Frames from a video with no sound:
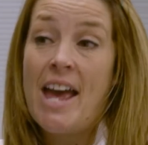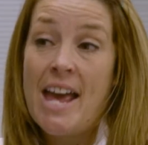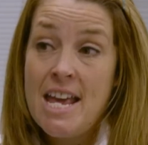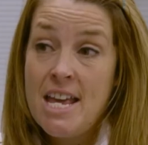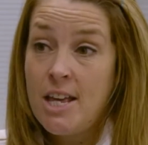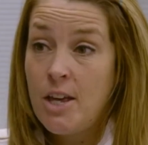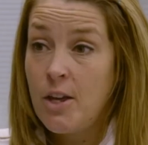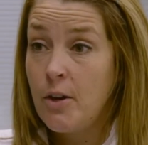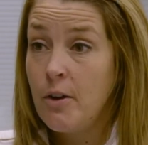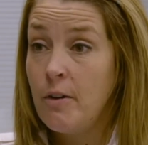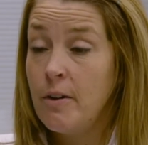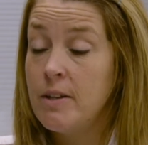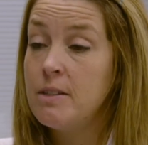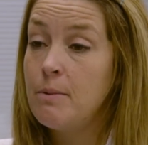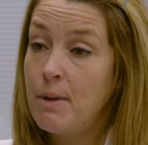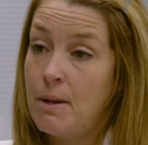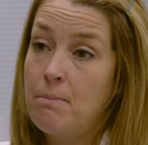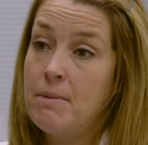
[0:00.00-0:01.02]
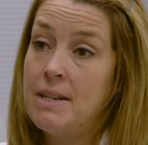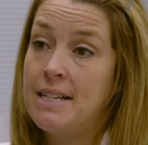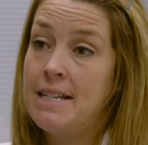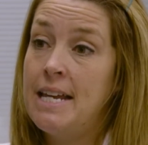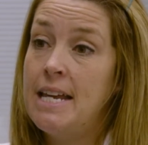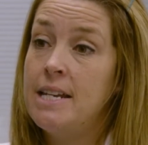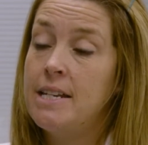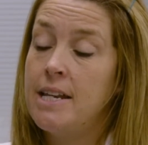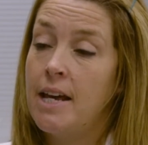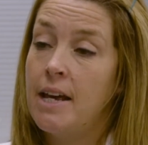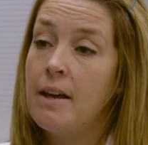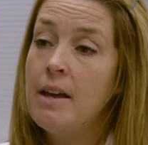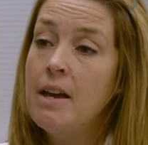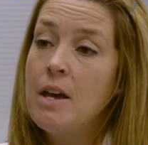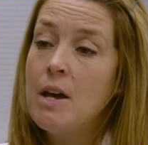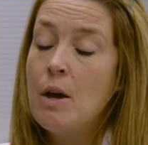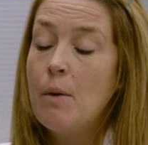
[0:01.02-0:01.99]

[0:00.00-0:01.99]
a cure is a bit misleading,